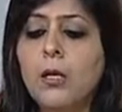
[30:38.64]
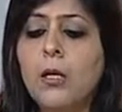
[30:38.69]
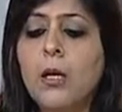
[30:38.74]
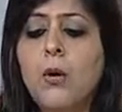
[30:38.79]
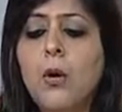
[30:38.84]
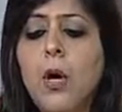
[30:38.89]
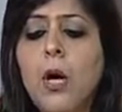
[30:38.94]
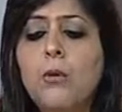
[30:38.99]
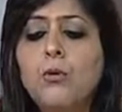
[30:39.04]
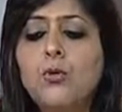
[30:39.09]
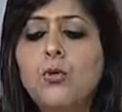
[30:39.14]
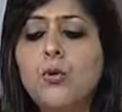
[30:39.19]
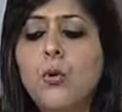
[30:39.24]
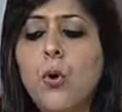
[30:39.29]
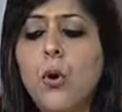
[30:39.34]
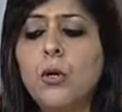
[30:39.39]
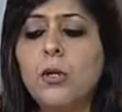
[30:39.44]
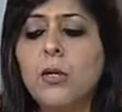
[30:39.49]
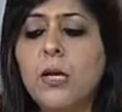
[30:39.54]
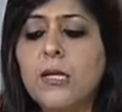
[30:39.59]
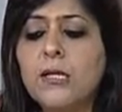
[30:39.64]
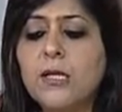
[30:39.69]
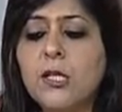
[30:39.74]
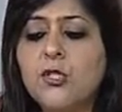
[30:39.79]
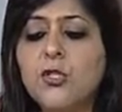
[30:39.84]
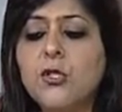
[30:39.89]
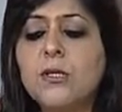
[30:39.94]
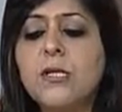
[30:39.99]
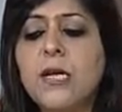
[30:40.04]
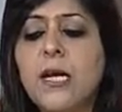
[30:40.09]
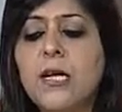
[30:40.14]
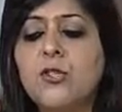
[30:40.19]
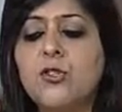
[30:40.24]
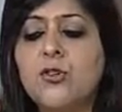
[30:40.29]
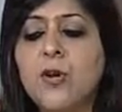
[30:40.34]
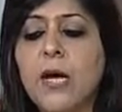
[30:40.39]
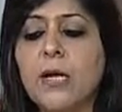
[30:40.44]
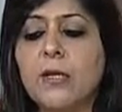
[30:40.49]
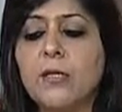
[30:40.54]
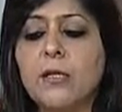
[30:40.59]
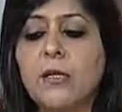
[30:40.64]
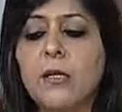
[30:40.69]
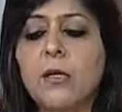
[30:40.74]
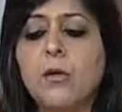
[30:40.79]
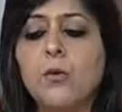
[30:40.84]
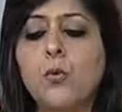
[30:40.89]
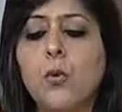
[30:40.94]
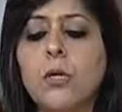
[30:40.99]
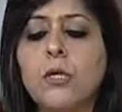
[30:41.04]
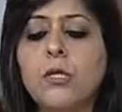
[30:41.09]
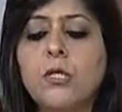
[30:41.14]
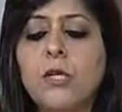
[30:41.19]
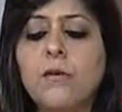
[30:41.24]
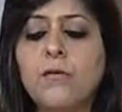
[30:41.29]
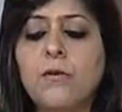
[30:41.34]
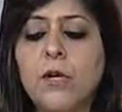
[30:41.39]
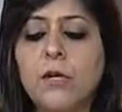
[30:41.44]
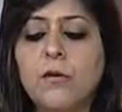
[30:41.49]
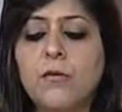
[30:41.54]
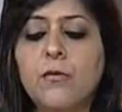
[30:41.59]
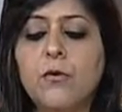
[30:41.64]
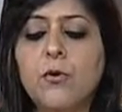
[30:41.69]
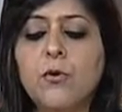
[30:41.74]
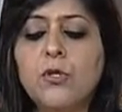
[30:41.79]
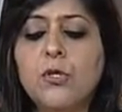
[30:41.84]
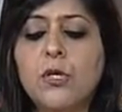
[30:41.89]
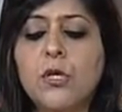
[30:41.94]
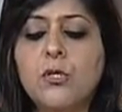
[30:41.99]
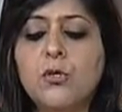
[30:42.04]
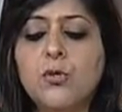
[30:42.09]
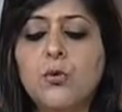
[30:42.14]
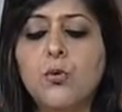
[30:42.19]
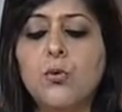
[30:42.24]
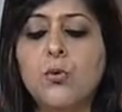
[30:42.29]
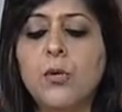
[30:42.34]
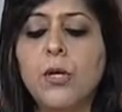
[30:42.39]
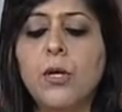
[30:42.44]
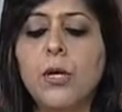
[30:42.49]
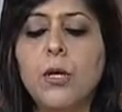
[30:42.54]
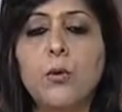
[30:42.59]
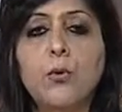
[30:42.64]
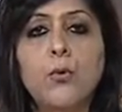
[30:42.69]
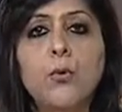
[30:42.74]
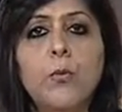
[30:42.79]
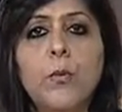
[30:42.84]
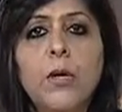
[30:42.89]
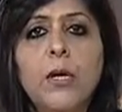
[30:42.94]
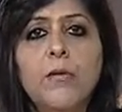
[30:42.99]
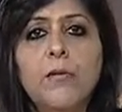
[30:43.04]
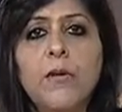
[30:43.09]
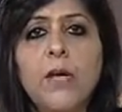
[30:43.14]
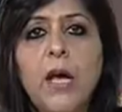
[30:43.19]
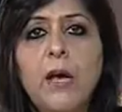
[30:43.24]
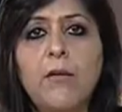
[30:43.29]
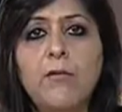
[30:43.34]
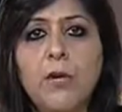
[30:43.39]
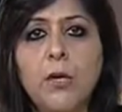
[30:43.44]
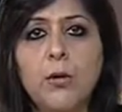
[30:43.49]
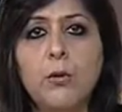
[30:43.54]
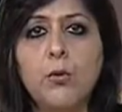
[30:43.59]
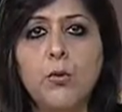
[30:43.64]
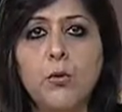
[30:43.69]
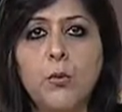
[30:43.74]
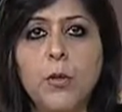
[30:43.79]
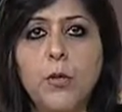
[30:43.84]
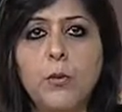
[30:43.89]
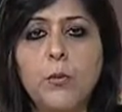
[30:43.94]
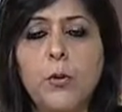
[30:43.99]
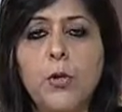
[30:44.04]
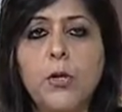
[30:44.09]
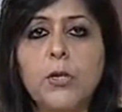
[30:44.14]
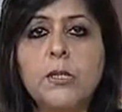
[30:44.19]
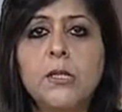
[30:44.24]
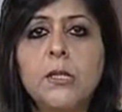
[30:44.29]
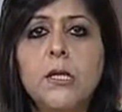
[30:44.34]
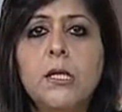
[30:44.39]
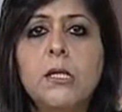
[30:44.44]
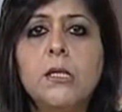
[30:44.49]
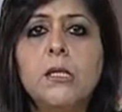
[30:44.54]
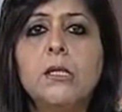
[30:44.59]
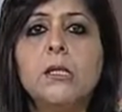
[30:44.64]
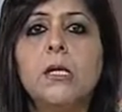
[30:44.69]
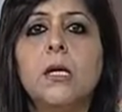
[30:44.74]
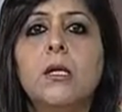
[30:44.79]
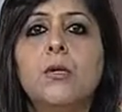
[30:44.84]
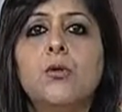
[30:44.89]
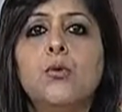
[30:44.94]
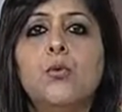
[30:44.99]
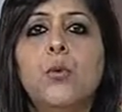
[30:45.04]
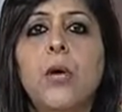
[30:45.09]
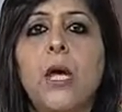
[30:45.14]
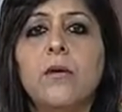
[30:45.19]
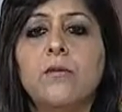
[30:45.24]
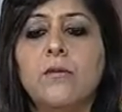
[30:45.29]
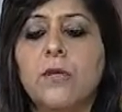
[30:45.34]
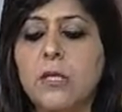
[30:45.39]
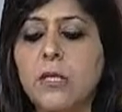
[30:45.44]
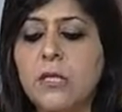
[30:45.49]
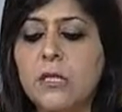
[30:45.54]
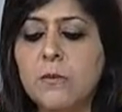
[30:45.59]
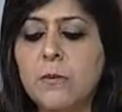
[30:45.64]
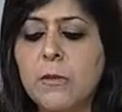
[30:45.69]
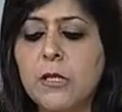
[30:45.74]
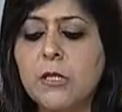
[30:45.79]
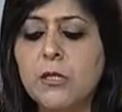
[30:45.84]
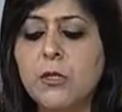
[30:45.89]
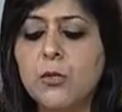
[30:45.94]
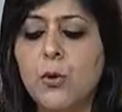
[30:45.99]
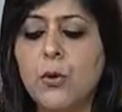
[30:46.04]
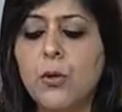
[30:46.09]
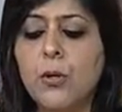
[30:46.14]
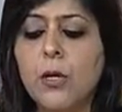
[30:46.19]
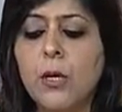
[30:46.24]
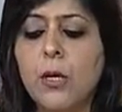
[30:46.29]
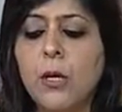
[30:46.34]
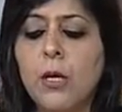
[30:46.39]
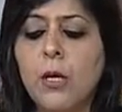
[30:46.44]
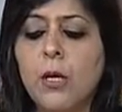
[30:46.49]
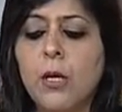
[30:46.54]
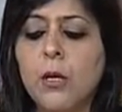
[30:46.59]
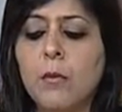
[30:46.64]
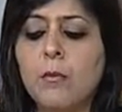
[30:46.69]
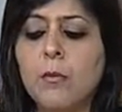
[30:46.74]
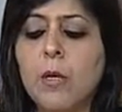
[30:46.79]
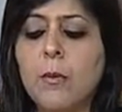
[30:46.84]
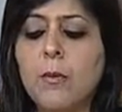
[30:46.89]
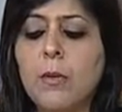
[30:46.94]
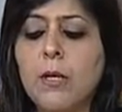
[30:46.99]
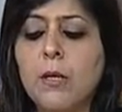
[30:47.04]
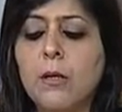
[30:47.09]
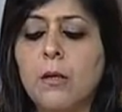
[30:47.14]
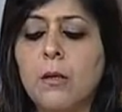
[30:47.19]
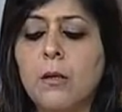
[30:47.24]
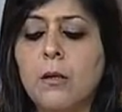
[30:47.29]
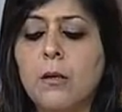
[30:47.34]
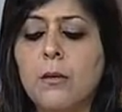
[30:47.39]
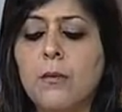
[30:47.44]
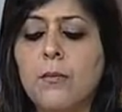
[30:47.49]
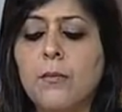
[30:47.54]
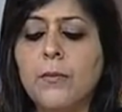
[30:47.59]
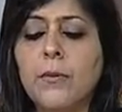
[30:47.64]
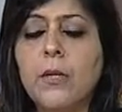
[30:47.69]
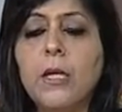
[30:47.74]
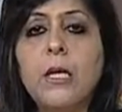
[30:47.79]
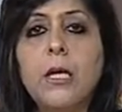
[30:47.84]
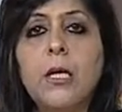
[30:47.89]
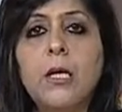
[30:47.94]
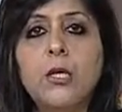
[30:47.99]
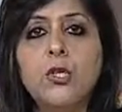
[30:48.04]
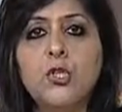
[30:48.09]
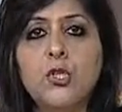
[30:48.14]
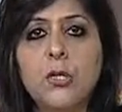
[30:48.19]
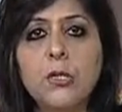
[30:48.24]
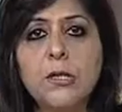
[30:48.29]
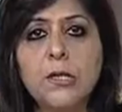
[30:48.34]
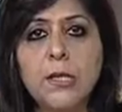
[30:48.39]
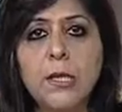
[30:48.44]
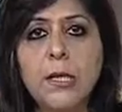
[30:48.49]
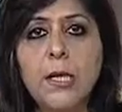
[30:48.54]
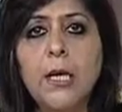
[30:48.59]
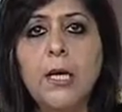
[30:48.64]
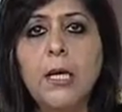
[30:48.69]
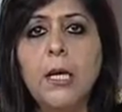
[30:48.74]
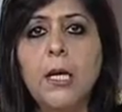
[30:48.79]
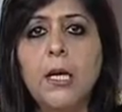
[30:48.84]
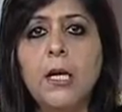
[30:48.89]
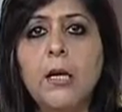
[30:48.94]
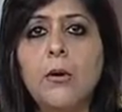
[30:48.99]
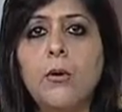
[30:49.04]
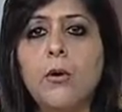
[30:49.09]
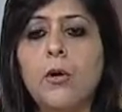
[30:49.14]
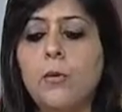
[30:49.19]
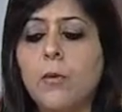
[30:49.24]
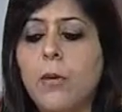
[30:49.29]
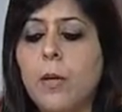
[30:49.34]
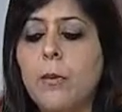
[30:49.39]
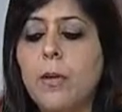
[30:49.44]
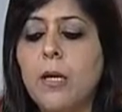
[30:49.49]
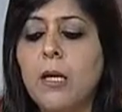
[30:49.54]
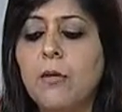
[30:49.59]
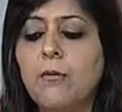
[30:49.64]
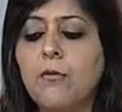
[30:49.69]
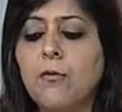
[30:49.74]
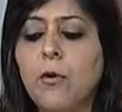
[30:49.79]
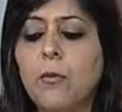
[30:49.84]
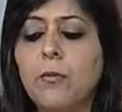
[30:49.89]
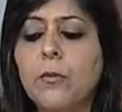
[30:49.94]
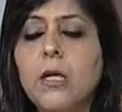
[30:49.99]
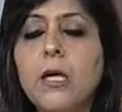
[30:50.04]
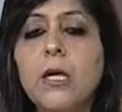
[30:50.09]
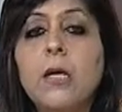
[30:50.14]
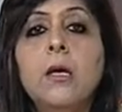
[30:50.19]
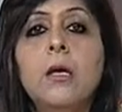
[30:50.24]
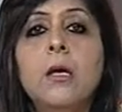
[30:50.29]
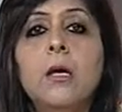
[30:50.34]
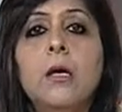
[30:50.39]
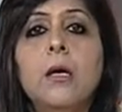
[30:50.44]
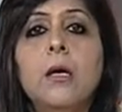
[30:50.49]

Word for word: Now, how do organizations attract a quality workforce? Is through the recruitment. We have recruitment policies uh, through advertisement or maybe uh, the initial screening or maybe from the